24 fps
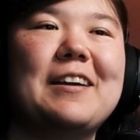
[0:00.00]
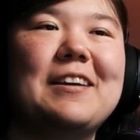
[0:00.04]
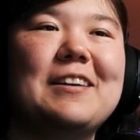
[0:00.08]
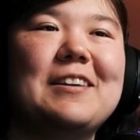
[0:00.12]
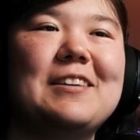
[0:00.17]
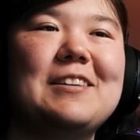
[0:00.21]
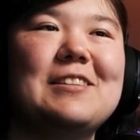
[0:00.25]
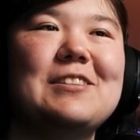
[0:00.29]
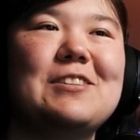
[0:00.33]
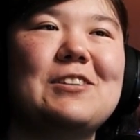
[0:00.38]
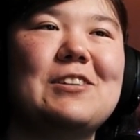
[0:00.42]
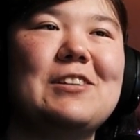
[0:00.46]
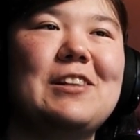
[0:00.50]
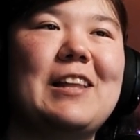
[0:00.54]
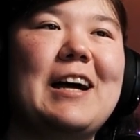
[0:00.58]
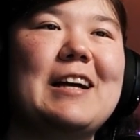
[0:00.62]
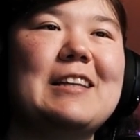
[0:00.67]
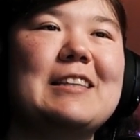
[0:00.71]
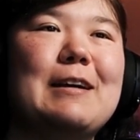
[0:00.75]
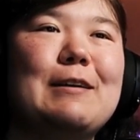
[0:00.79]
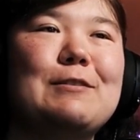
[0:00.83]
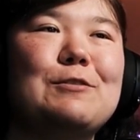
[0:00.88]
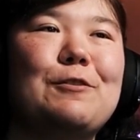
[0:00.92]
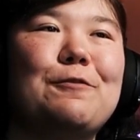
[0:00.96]
because there are a lot
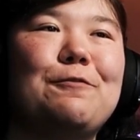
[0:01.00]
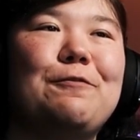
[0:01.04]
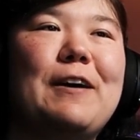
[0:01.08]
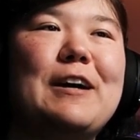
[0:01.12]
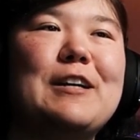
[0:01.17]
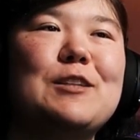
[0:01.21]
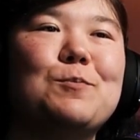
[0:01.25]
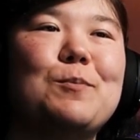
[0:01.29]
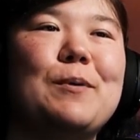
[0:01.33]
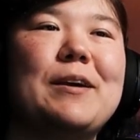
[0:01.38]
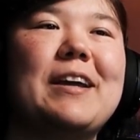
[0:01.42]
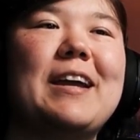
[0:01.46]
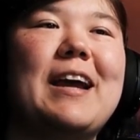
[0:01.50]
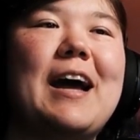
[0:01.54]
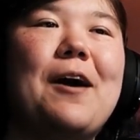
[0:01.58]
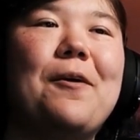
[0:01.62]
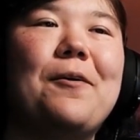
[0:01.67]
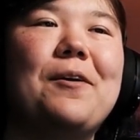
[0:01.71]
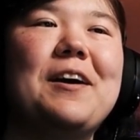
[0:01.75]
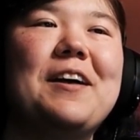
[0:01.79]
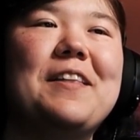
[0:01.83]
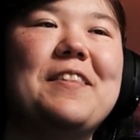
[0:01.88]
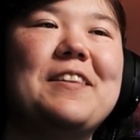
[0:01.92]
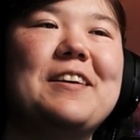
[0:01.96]
of times where fights break
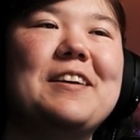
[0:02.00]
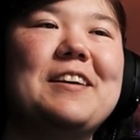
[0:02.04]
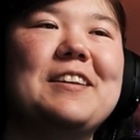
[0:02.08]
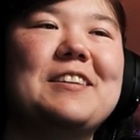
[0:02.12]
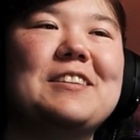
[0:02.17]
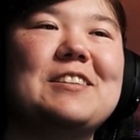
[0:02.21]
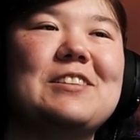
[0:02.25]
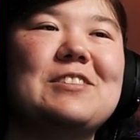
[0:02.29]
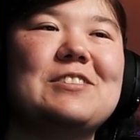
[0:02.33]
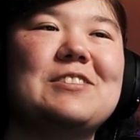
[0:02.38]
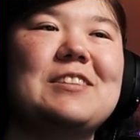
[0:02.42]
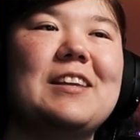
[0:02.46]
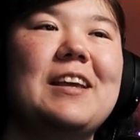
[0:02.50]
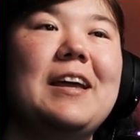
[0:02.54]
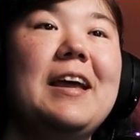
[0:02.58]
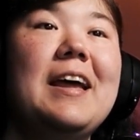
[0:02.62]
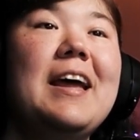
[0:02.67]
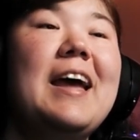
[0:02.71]
out, and then just,